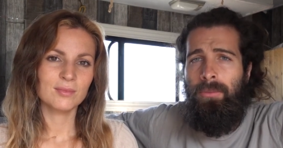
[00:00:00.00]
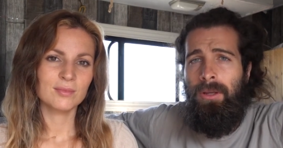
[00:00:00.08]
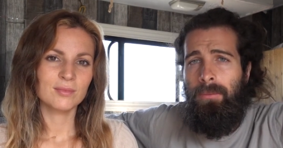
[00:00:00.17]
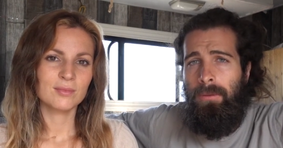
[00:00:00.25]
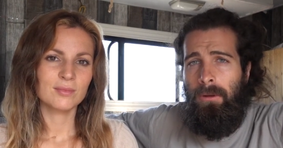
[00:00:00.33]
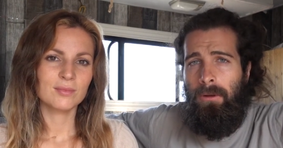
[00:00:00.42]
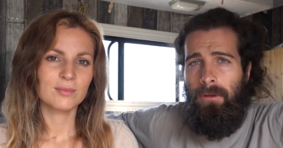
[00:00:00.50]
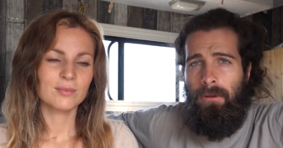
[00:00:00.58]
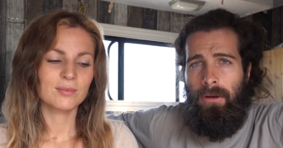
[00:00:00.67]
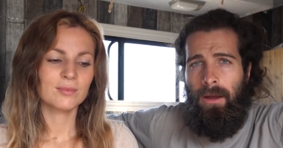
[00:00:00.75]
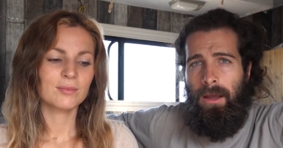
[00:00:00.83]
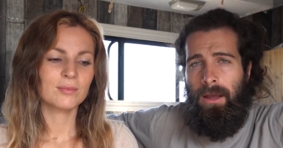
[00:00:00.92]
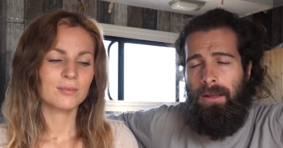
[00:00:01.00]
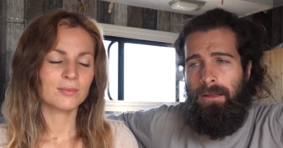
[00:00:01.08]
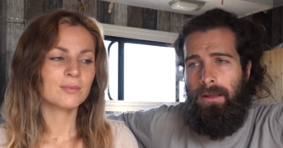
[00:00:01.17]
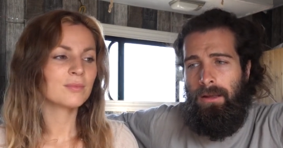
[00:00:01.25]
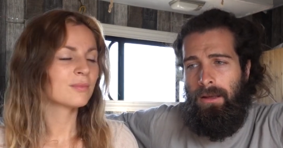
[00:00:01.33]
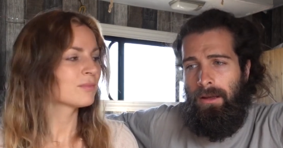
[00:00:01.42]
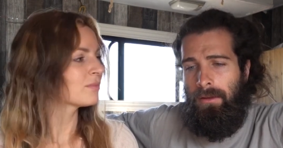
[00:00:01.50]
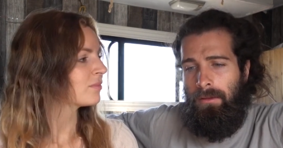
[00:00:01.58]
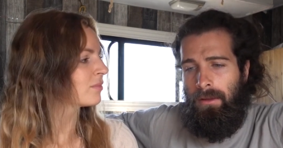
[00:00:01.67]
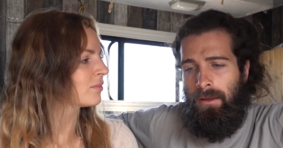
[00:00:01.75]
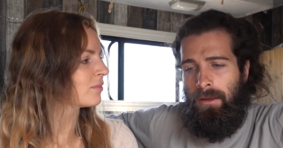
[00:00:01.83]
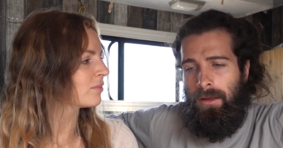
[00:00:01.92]
Speaker 1: people and uh,
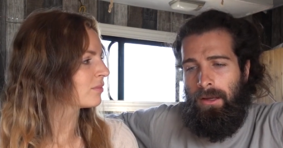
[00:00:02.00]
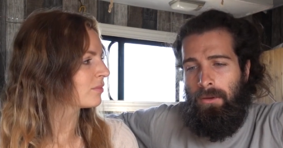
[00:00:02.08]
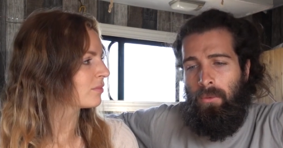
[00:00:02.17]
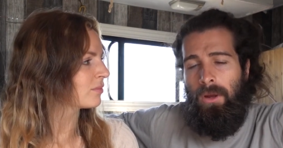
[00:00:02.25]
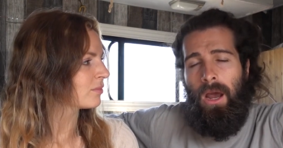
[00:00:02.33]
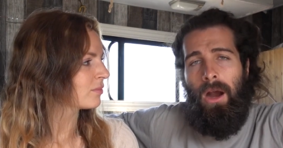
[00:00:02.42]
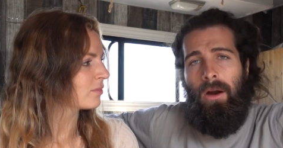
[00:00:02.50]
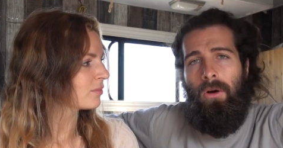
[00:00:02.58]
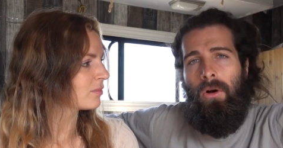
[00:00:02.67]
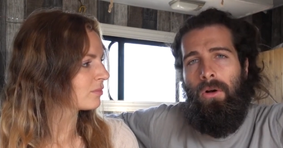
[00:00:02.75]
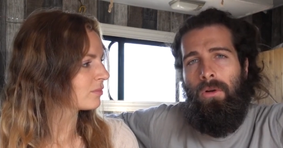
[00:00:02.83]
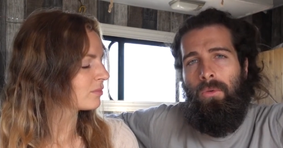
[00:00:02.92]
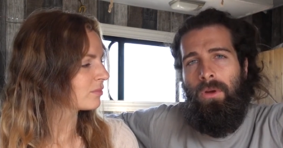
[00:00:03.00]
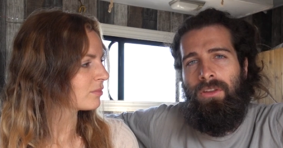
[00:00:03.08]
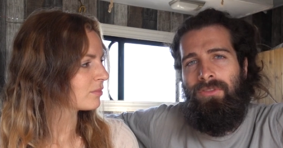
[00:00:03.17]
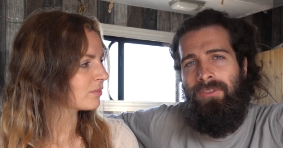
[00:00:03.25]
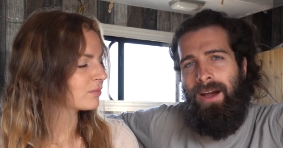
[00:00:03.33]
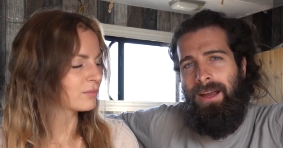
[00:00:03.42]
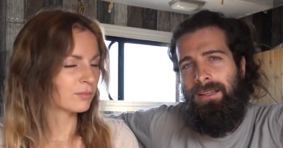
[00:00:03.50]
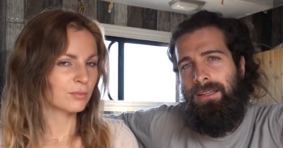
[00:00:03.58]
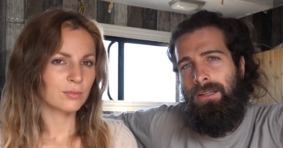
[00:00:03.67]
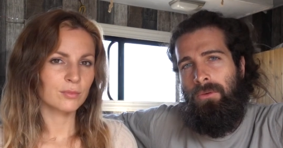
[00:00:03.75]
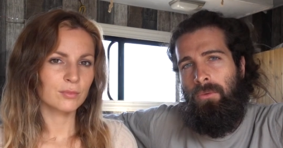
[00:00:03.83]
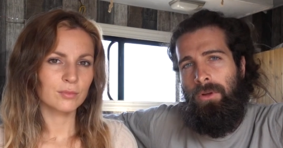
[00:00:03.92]
we are always
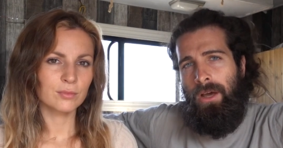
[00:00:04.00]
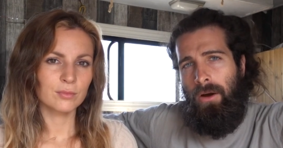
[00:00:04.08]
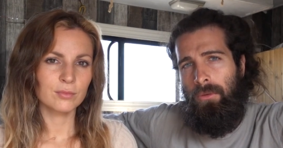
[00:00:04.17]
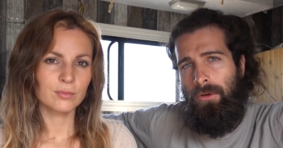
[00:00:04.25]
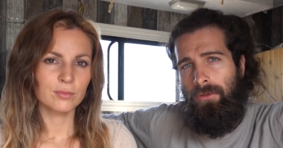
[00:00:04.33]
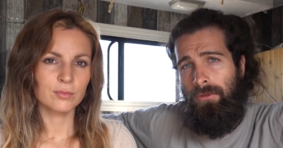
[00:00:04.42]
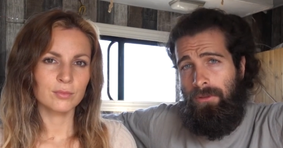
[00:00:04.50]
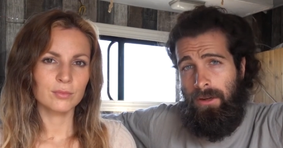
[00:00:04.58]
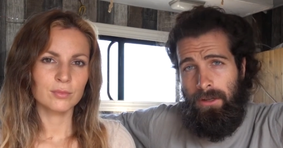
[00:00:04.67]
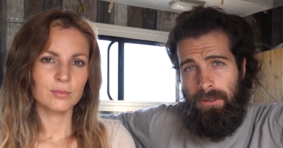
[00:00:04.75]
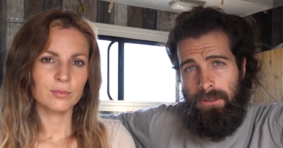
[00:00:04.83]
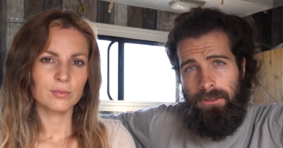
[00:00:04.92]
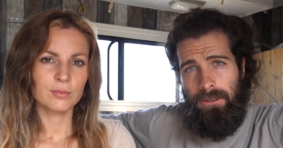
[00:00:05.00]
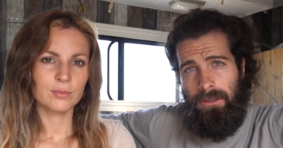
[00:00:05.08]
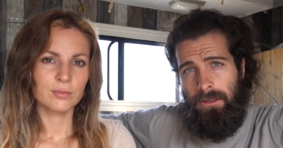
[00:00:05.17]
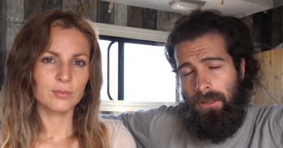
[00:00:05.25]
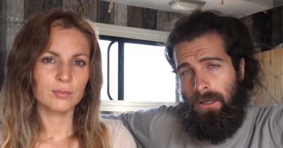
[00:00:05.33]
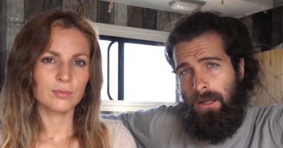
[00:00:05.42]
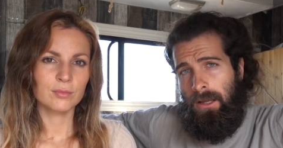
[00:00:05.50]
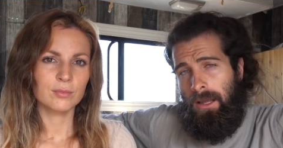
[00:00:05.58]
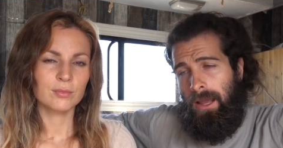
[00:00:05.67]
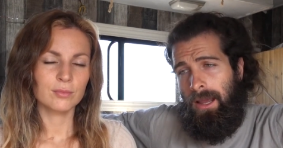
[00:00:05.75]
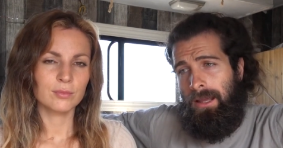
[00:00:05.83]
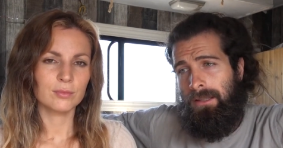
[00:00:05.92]
fighting with our fears.
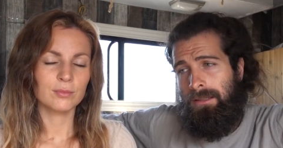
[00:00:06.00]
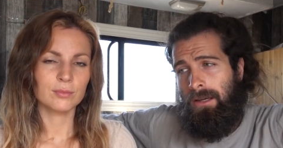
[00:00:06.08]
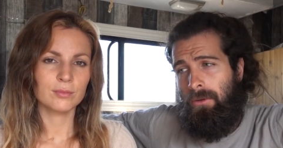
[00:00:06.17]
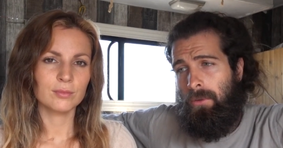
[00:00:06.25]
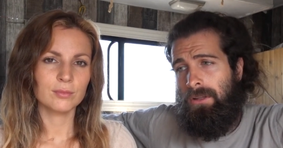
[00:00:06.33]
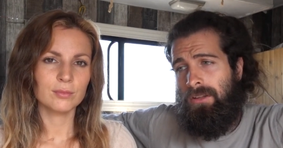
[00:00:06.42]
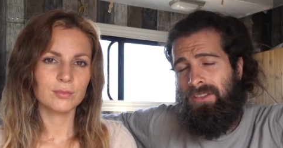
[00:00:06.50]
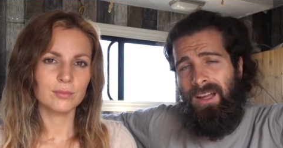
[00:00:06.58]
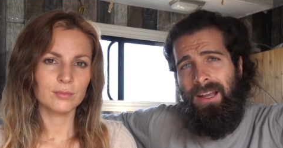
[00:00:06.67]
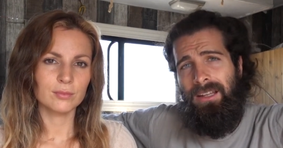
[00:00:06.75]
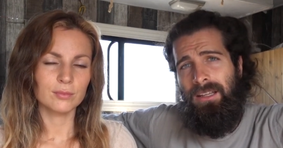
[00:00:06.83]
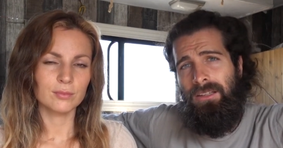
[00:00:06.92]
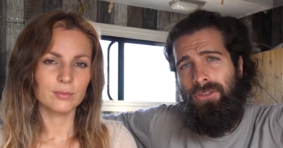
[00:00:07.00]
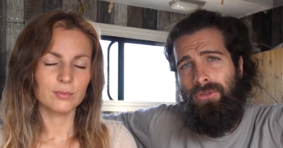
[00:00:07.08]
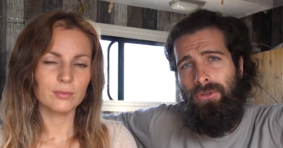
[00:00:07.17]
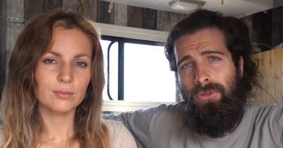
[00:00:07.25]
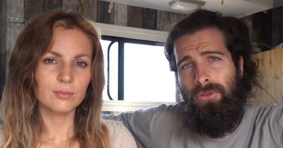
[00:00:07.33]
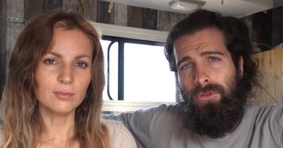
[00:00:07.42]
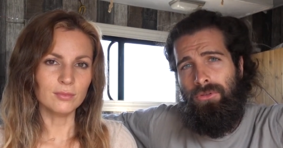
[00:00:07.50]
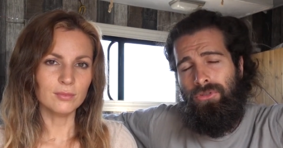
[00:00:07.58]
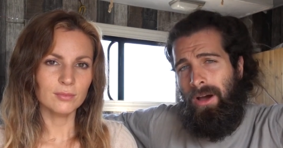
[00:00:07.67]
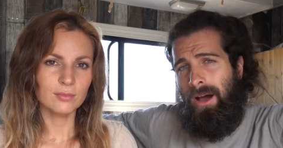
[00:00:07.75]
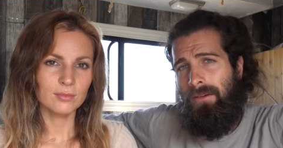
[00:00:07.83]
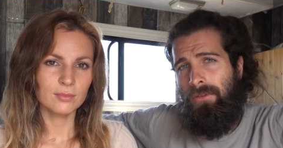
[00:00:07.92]
And uh, we decided to
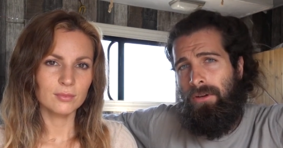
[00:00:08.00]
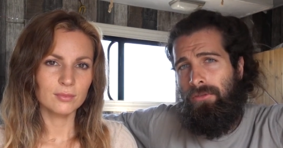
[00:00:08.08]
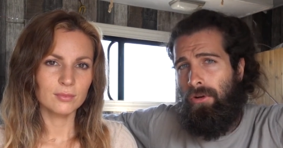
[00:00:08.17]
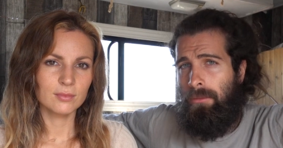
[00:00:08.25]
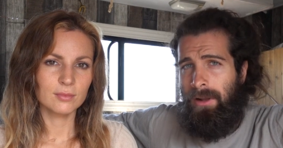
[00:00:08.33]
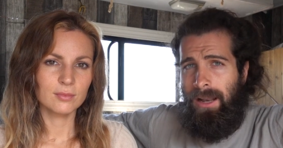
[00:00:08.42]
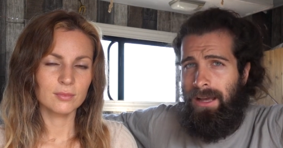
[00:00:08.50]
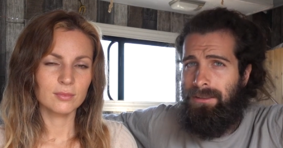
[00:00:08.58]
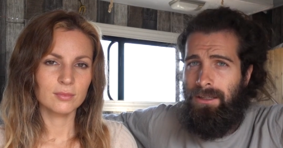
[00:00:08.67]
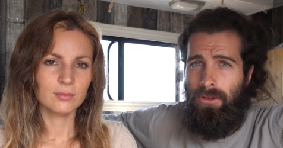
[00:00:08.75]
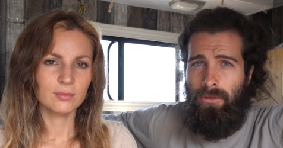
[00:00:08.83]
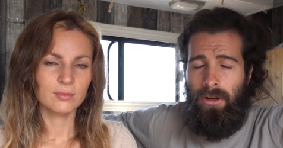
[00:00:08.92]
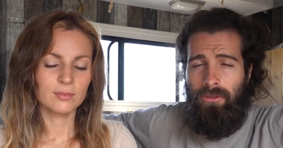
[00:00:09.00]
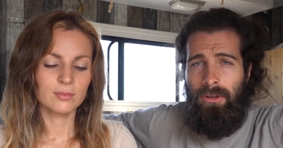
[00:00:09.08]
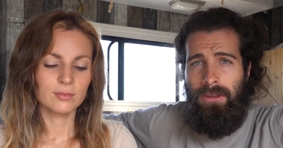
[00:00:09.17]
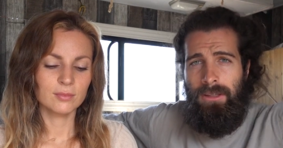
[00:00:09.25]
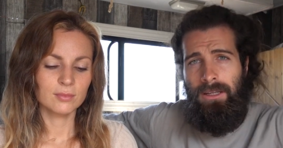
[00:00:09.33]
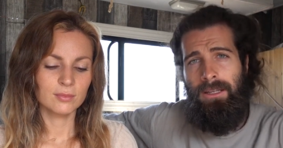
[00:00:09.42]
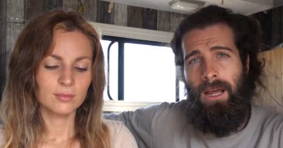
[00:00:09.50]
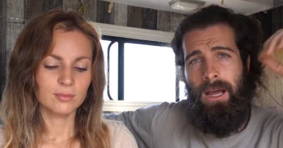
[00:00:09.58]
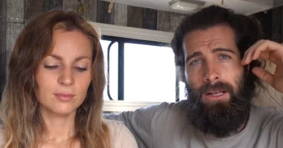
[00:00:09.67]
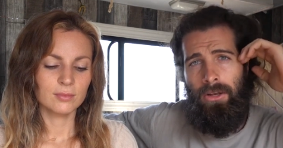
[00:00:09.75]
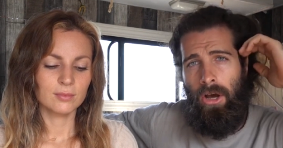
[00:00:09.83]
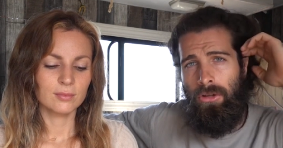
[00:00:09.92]
travel from Alaska to
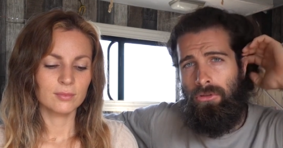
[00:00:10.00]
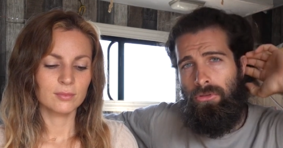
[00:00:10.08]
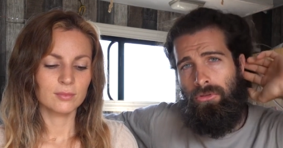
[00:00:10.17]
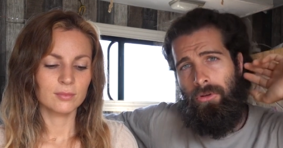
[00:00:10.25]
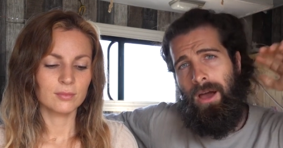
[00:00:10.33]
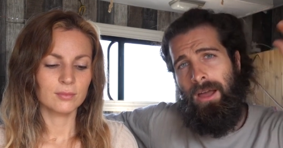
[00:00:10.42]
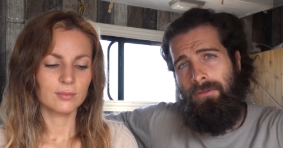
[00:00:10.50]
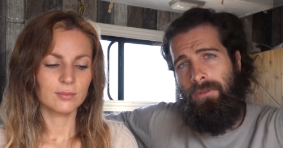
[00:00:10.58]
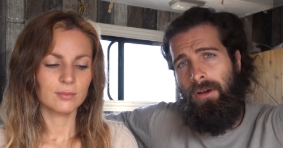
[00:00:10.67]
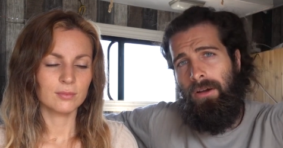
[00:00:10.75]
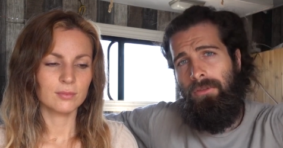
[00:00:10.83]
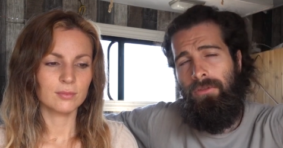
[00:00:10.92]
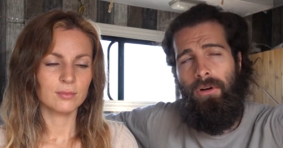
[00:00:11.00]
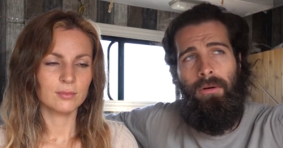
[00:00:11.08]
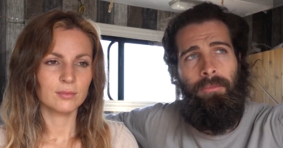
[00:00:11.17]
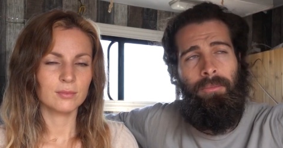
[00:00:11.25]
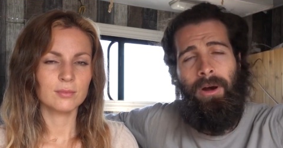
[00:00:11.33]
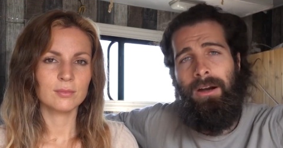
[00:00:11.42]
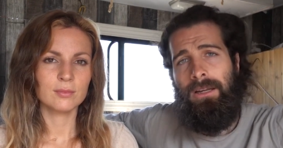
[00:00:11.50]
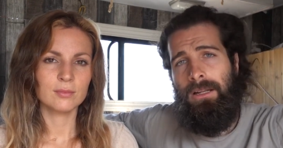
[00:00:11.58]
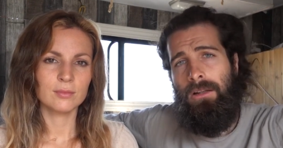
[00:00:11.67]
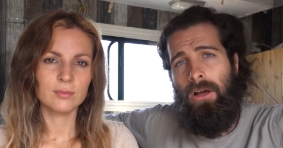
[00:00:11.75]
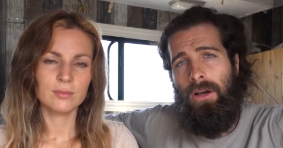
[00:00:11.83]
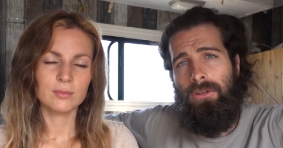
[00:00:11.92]
Argentina, not to drive uh, from
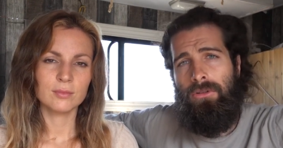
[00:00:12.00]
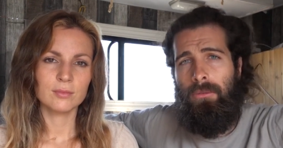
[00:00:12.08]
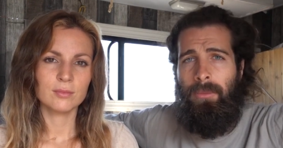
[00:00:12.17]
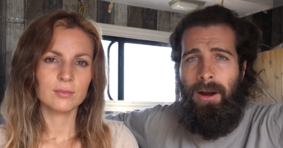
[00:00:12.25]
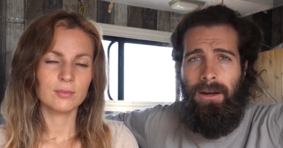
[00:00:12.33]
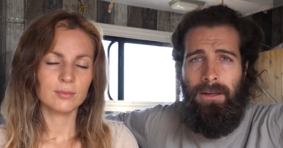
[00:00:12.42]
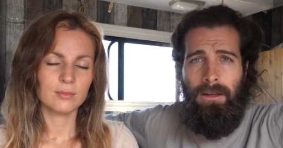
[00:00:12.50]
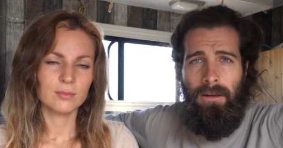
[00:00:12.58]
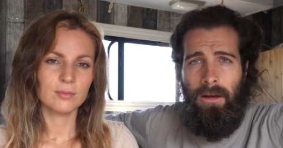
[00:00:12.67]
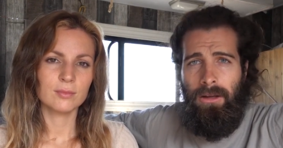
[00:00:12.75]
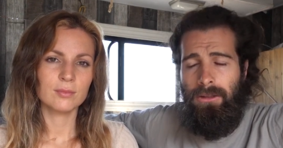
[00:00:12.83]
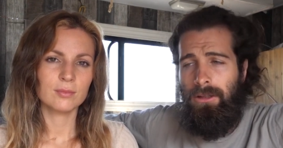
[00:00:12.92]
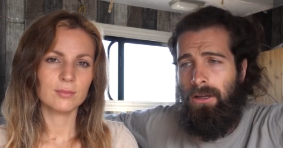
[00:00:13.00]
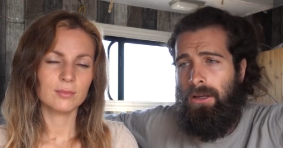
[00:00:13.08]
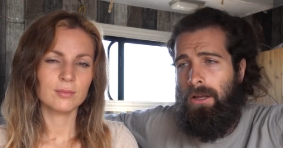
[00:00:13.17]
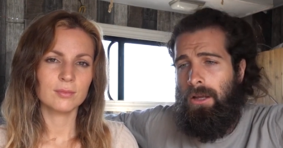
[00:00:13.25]
parking lot to parking lot, uh,